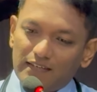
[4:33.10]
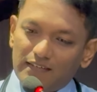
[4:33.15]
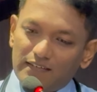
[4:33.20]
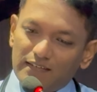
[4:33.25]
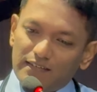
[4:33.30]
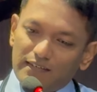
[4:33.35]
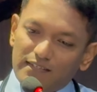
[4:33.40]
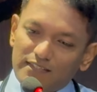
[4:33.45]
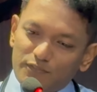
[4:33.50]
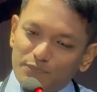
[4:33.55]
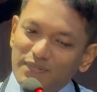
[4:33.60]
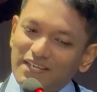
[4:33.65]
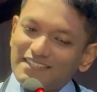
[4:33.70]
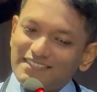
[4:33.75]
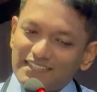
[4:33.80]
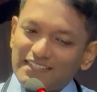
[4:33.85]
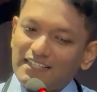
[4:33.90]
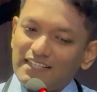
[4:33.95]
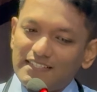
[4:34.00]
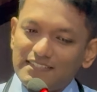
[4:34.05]
it's
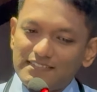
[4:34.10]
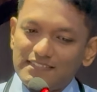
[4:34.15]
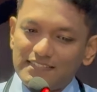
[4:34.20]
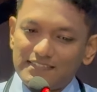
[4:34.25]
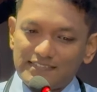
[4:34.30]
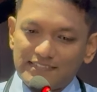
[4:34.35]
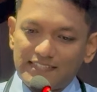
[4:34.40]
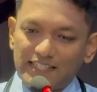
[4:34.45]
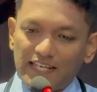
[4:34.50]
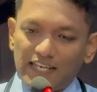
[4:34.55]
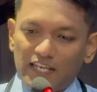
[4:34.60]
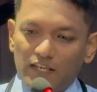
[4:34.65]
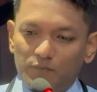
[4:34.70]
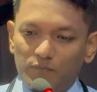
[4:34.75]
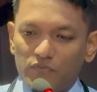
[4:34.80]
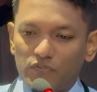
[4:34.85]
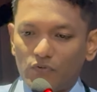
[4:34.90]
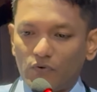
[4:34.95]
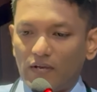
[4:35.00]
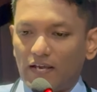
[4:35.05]
basically the
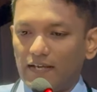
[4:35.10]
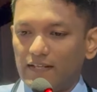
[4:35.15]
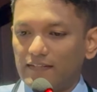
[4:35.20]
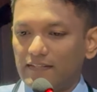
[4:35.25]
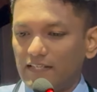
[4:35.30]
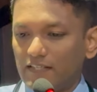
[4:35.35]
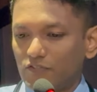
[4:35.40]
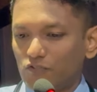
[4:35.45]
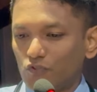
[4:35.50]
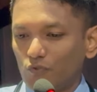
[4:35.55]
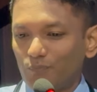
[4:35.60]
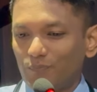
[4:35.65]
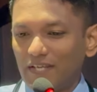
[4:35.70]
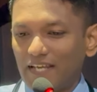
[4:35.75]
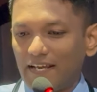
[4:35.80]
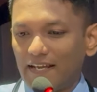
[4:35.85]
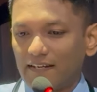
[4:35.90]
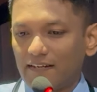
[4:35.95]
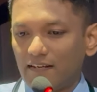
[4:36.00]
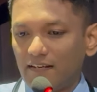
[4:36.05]
same. So there should be
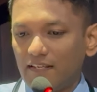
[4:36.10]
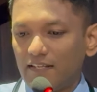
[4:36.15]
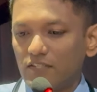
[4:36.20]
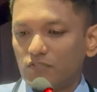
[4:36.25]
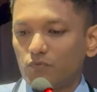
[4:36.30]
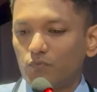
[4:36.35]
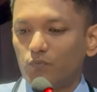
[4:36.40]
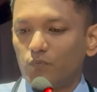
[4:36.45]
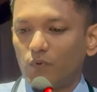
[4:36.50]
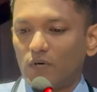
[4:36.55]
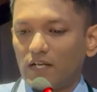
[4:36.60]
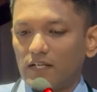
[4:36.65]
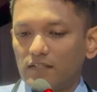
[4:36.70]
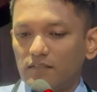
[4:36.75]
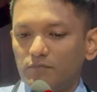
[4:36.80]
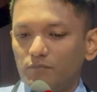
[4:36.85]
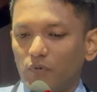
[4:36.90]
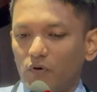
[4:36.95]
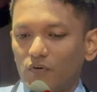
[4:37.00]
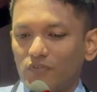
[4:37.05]
at least
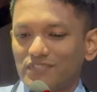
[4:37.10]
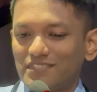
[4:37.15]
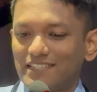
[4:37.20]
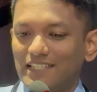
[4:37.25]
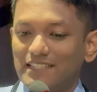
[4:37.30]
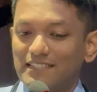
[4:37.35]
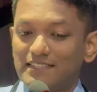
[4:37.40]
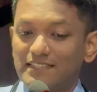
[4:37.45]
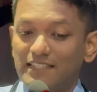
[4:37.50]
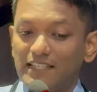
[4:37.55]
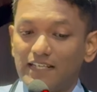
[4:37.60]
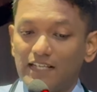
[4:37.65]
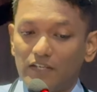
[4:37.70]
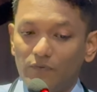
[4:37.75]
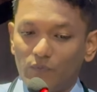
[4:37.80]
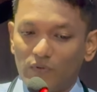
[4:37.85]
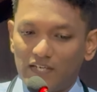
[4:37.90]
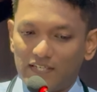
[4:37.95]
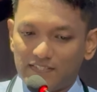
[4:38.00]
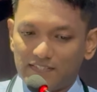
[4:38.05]
one box ST
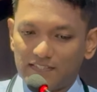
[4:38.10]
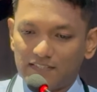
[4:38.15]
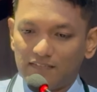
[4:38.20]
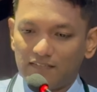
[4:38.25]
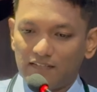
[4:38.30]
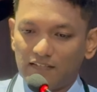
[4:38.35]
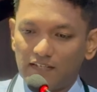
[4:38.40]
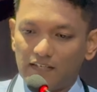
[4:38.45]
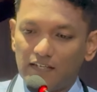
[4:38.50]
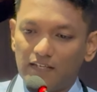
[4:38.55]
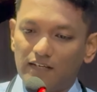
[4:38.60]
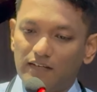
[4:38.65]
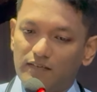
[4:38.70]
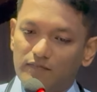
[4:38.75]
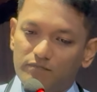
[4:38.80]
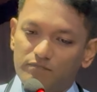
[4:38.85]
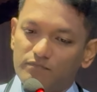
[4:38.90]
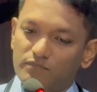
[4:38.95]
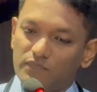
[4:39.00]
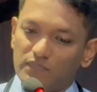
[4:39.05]
elevation
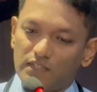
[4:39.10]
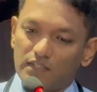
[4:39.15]
in